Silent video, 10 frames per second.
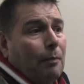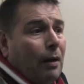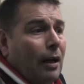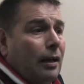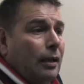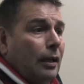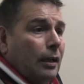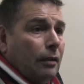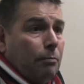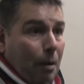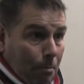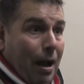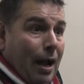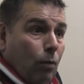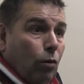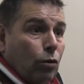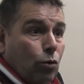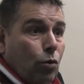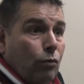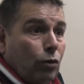plan. They've man-marked one or
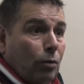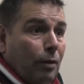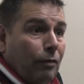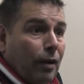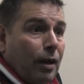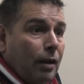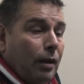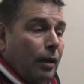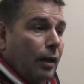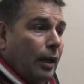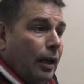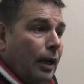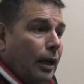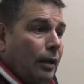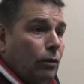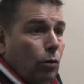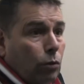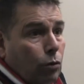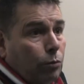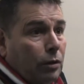two of us, to be fair. So
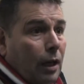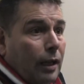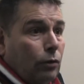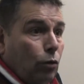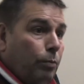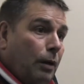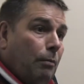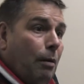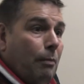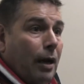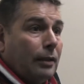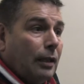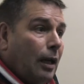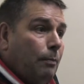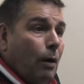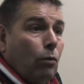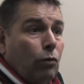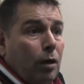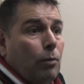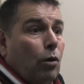it's up to the lads who've been man-marked to get about.
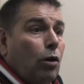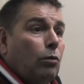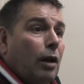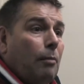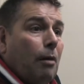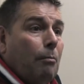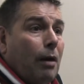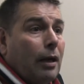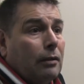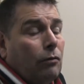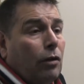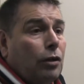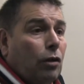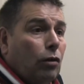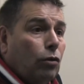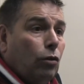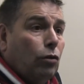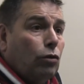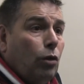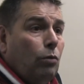Ronnie Morgan's getting man-marked and Ronnie's going to score
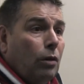too.